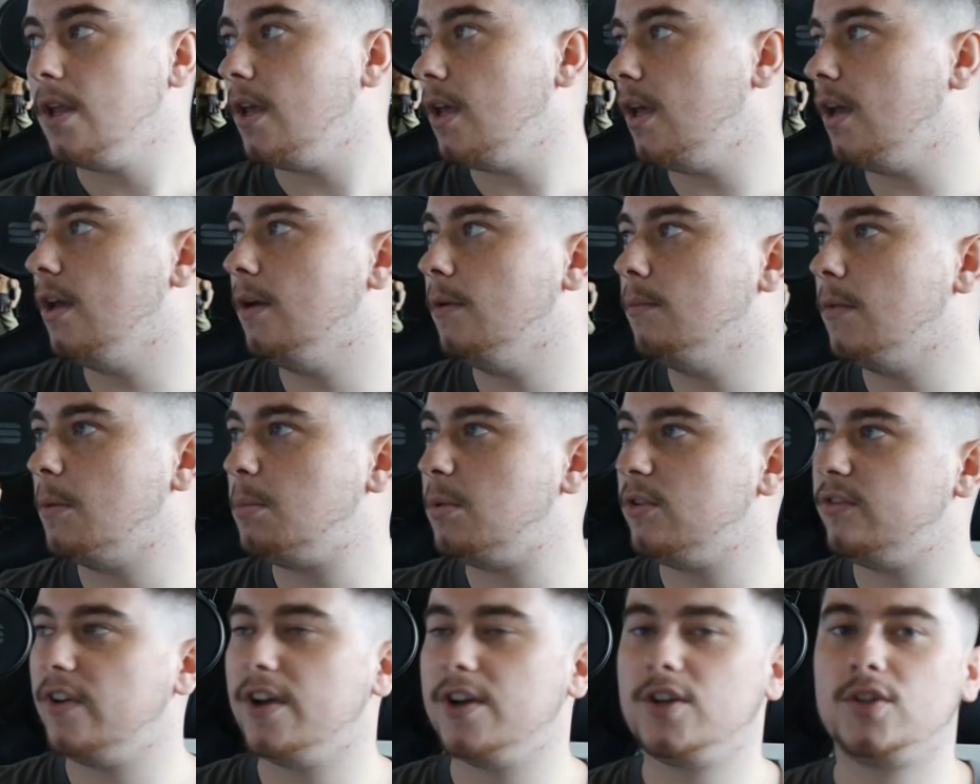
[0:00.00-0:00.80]
A
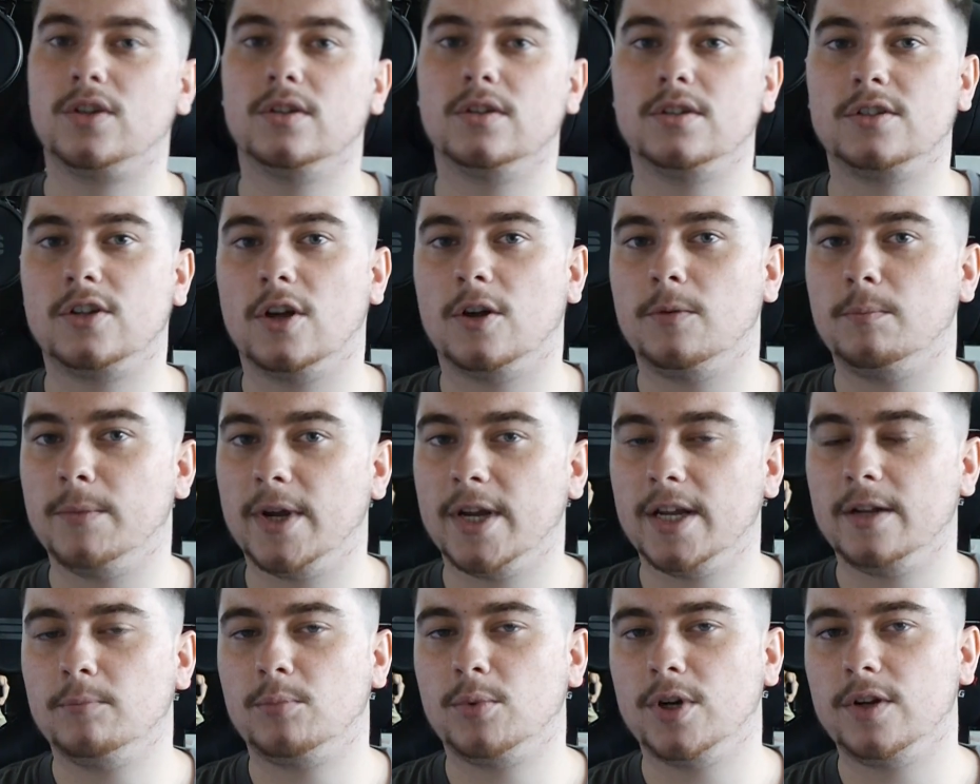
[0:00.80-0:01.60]
professional has done
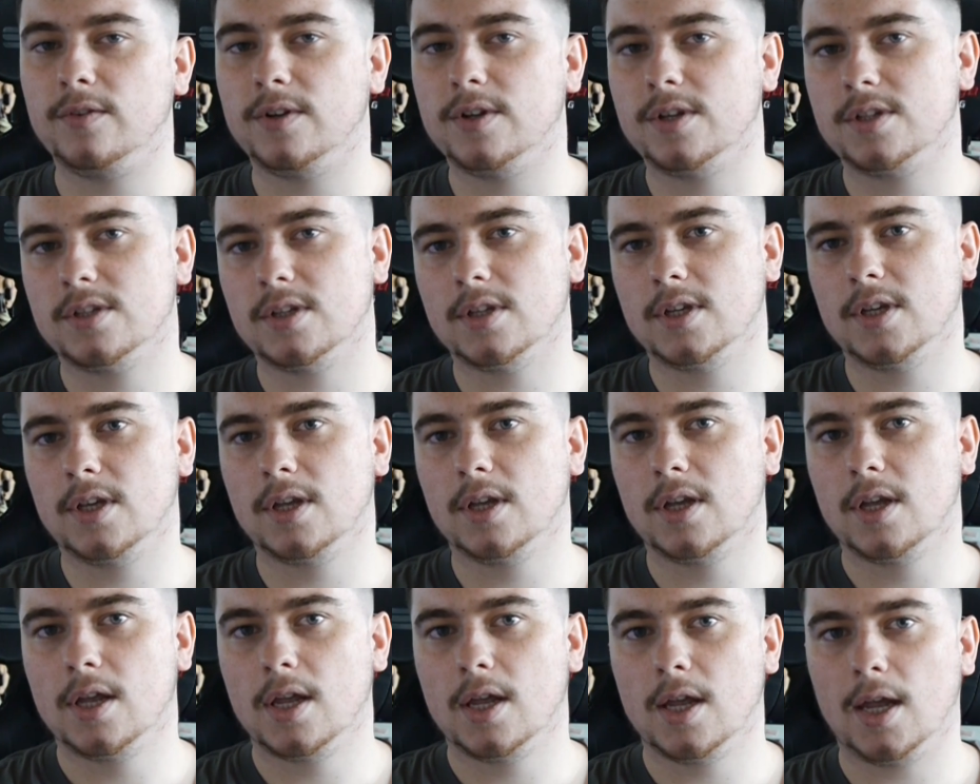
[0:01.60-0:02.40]
mine
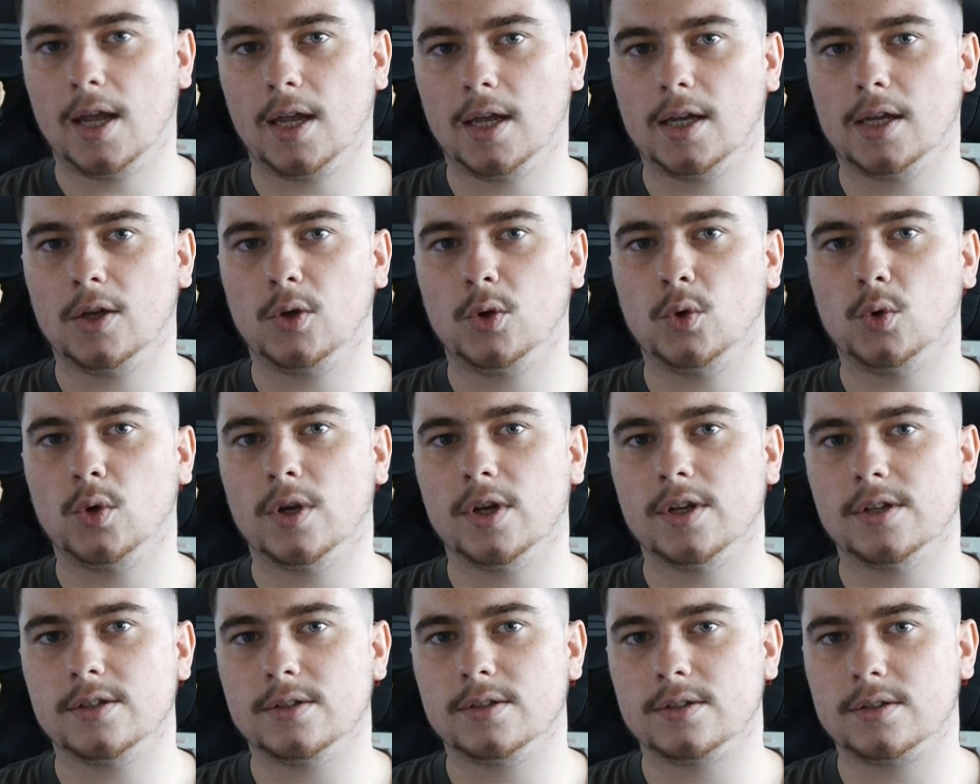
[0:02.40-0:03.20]
previously, who
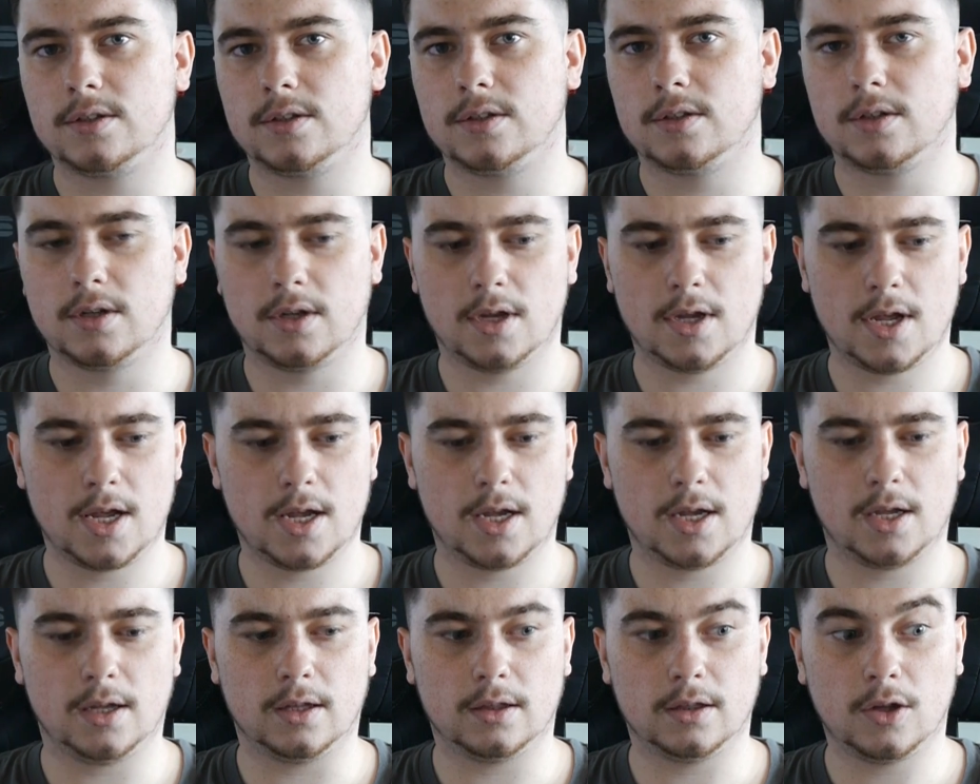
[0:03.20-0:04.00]
is
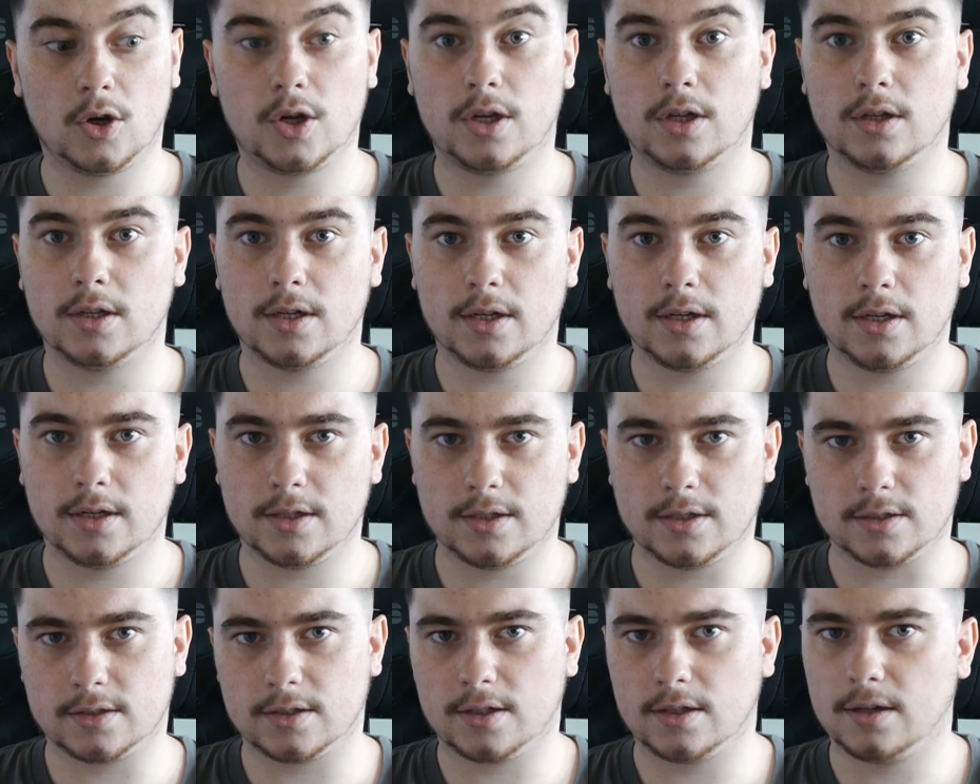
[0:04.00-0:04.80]
luckily
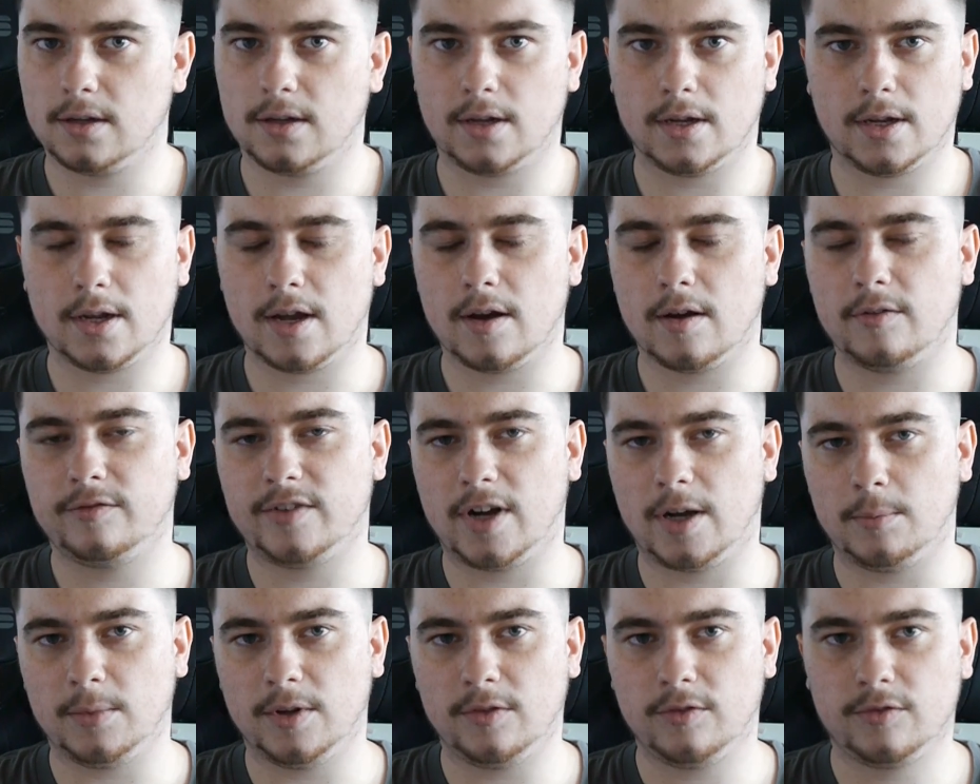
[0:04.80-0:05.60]
he's a
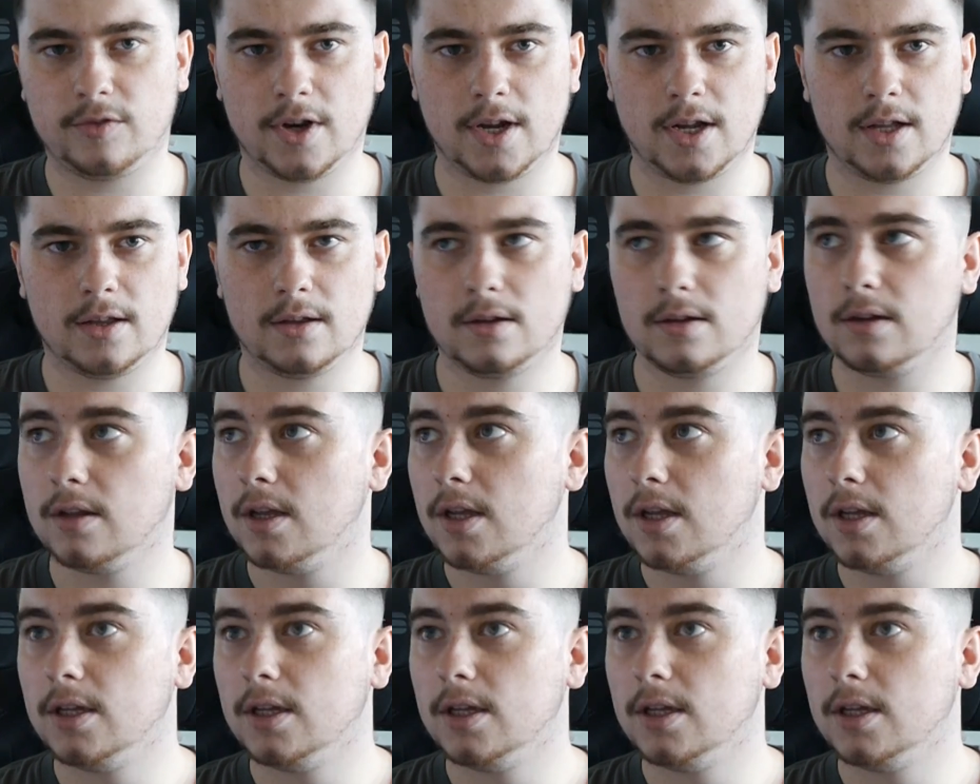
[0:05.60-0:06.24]
family friend,